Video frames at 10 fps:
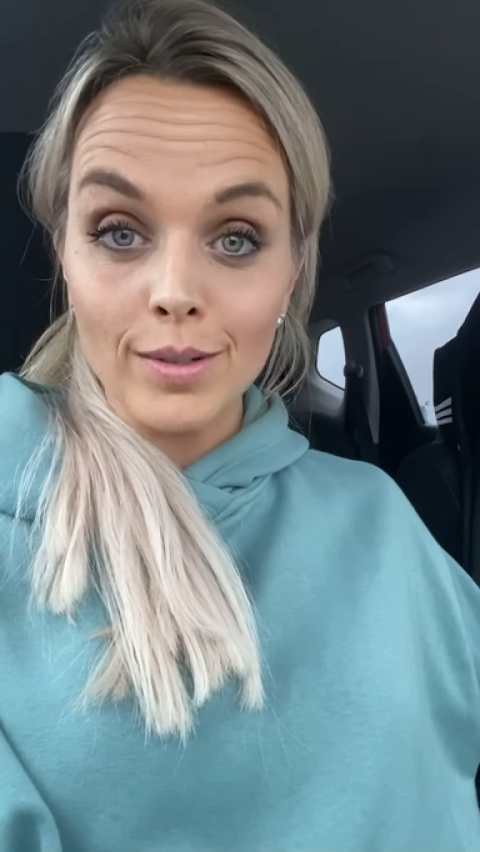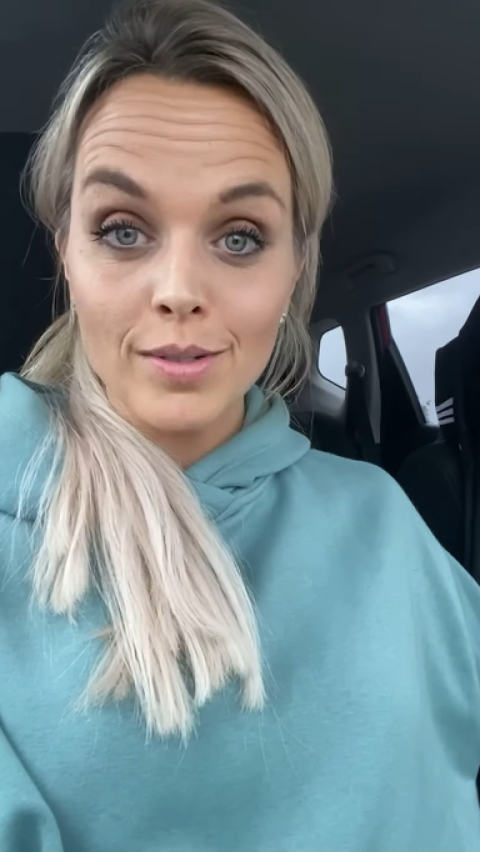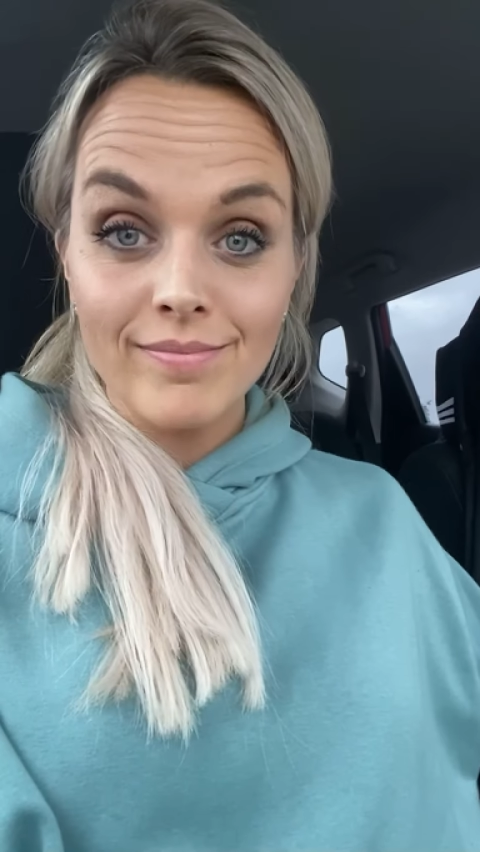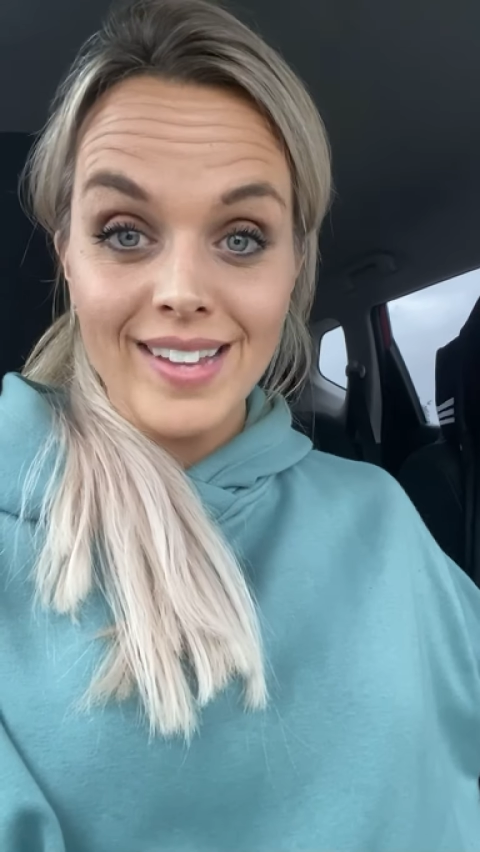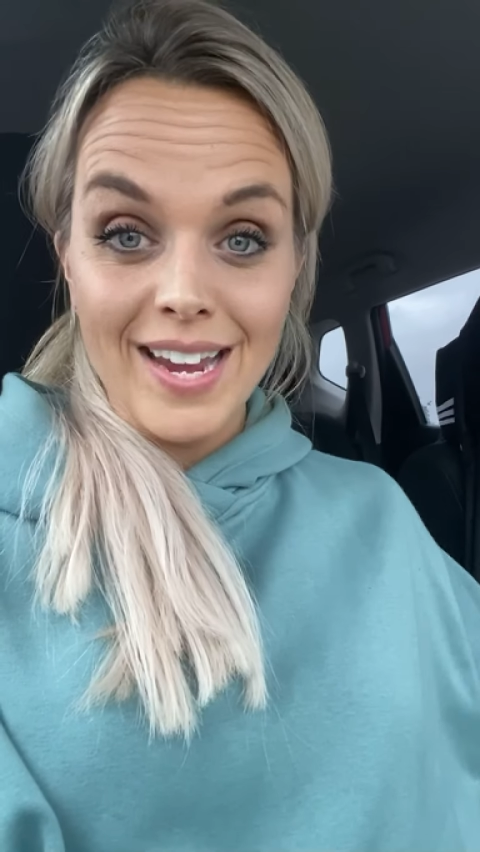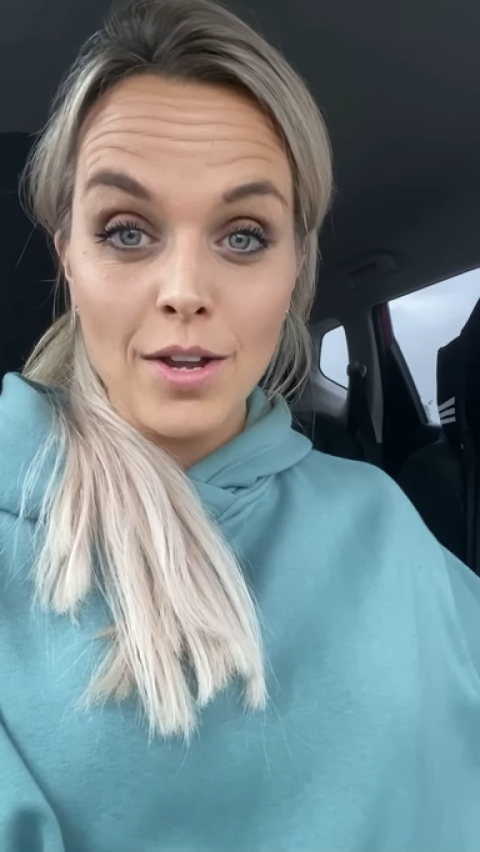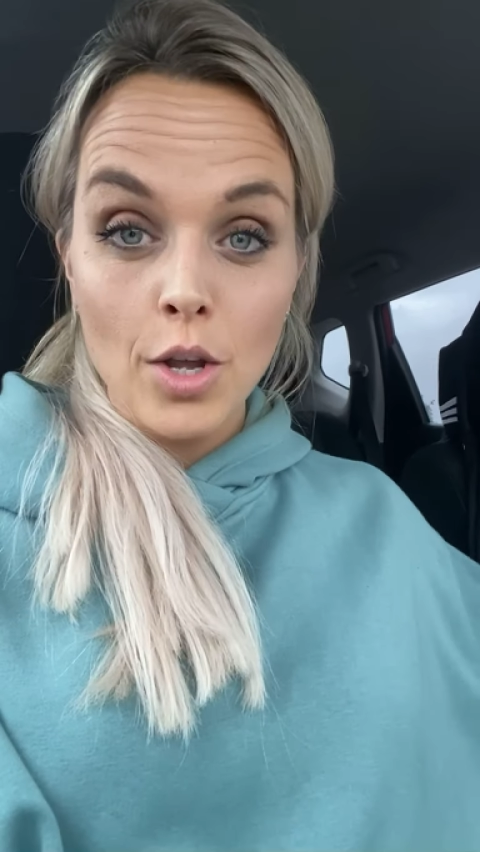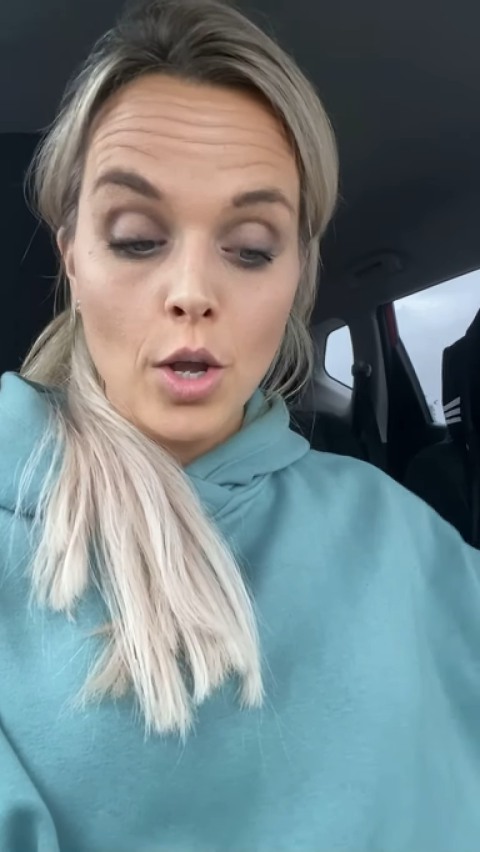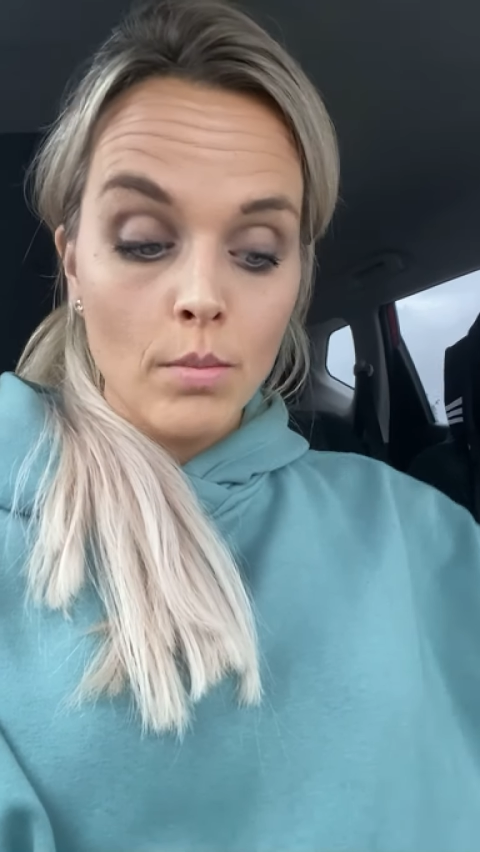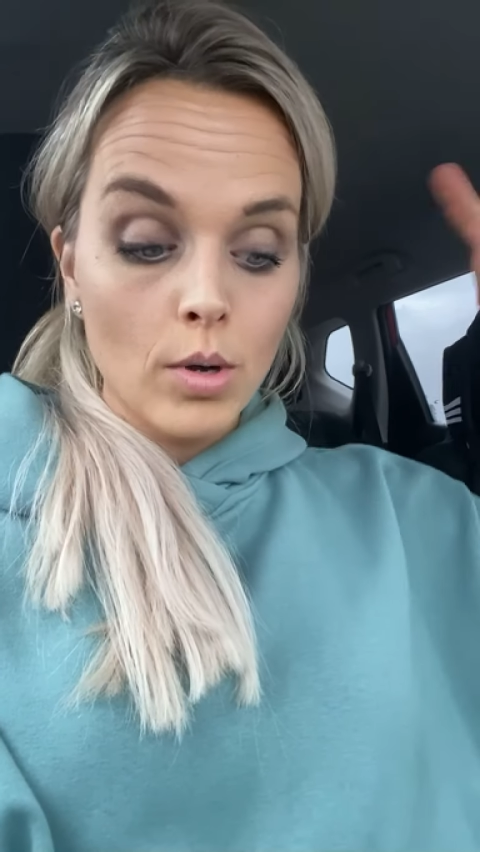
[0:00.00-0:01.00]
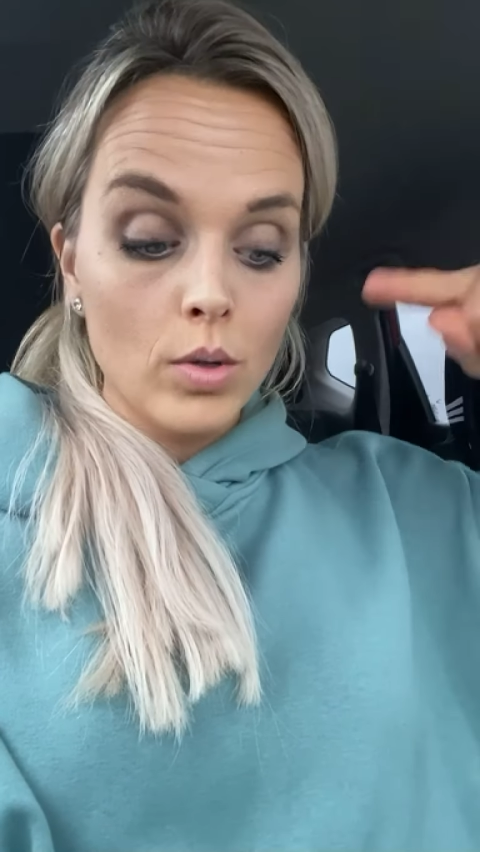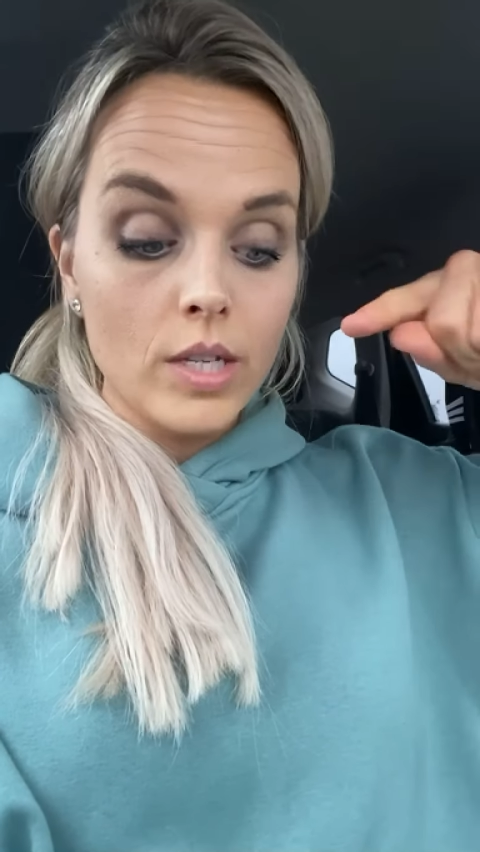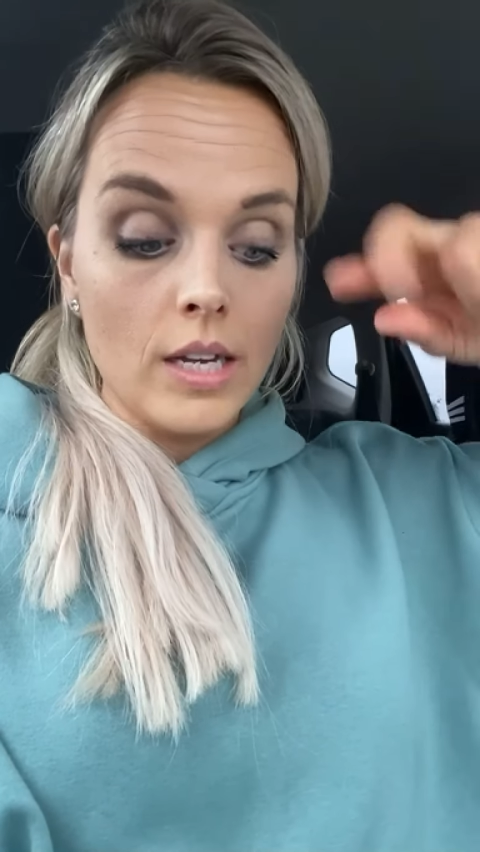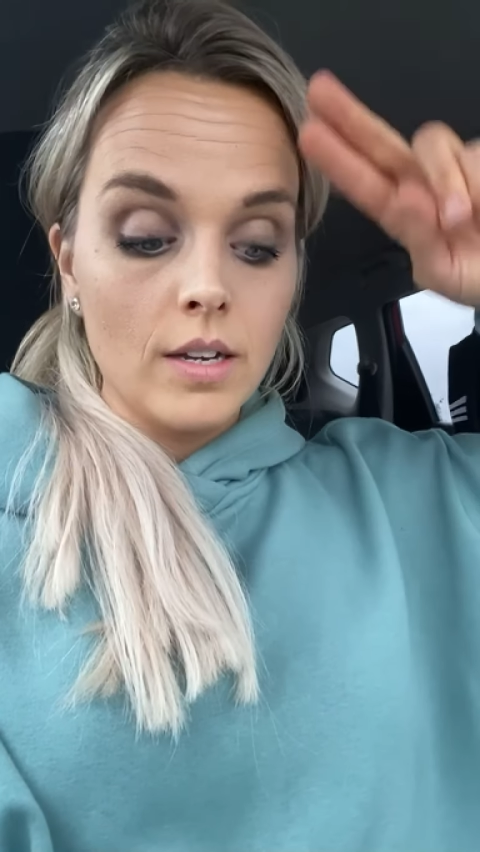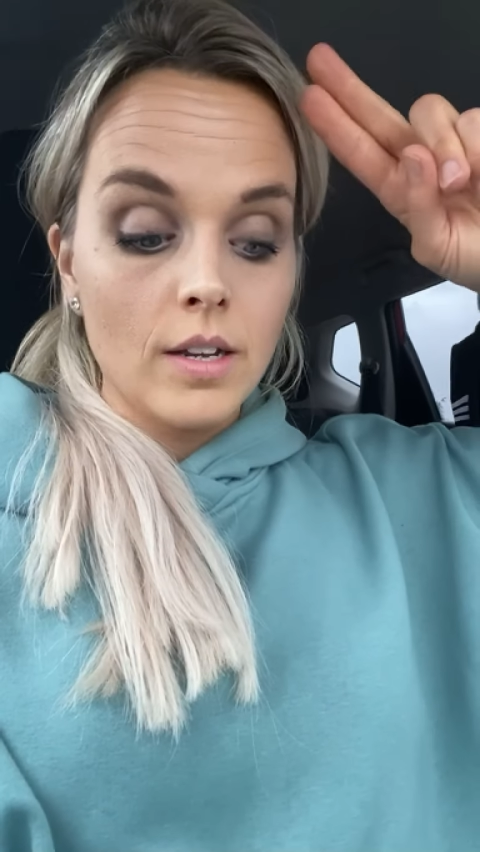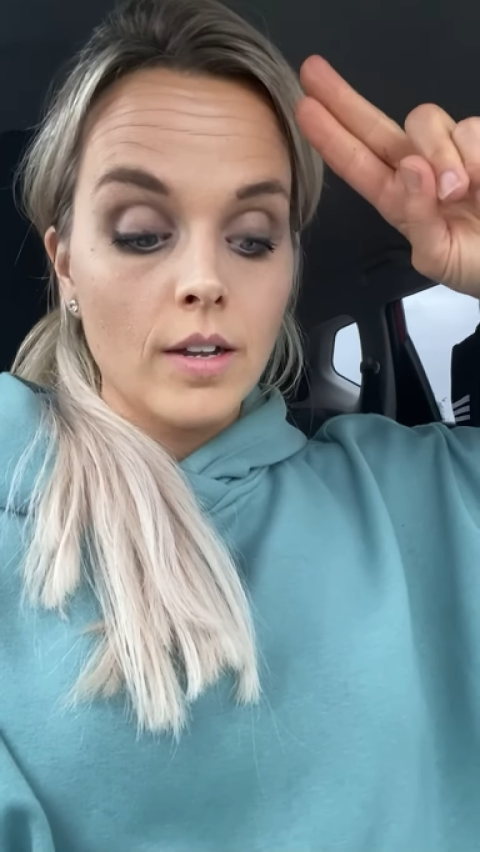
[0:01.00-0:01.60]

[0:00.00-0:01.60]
Okay? Protein,